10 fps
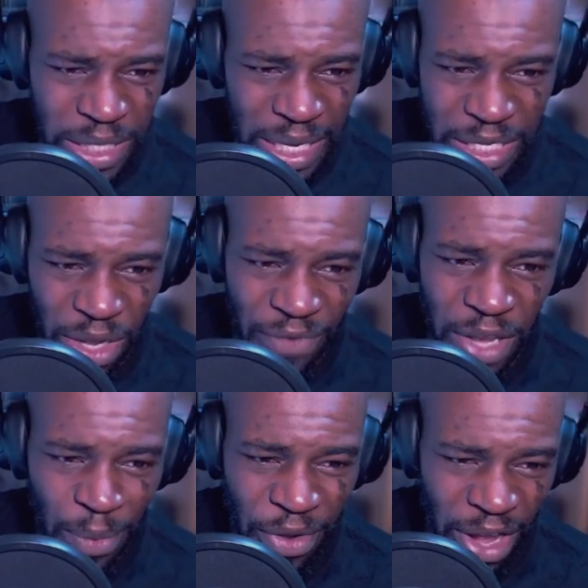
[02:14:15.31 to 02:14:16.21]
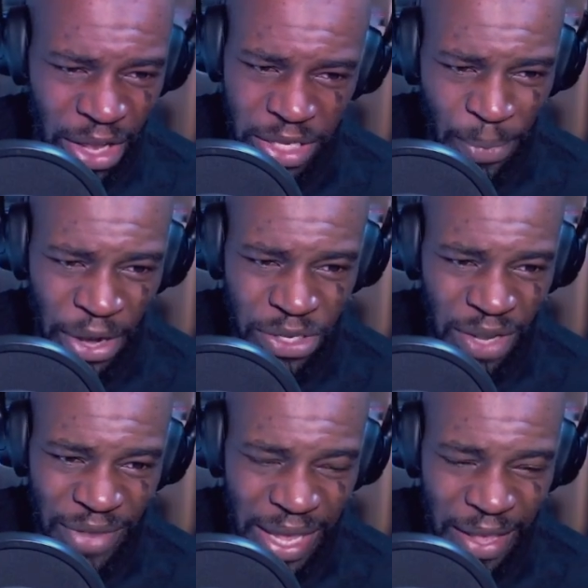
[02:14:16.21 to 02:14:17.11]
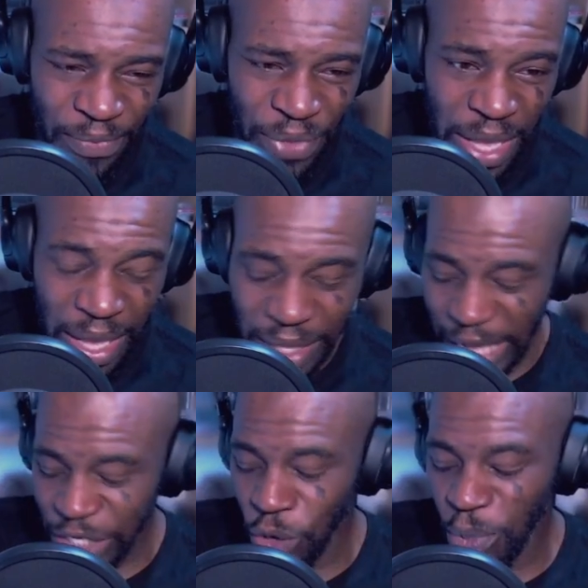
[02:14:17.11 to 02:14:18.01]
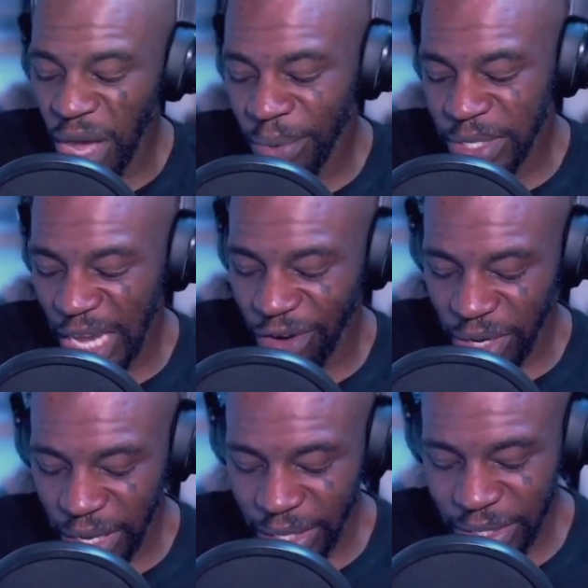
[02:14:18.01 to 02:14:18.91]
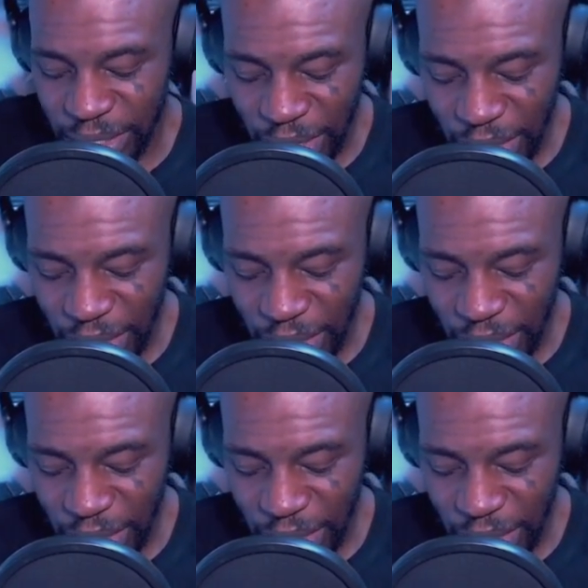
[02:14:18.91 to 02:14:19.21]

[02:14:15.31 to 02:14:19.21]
and it's not even gonna be right because her parents aren't even there. That's Yubaba's arrogance.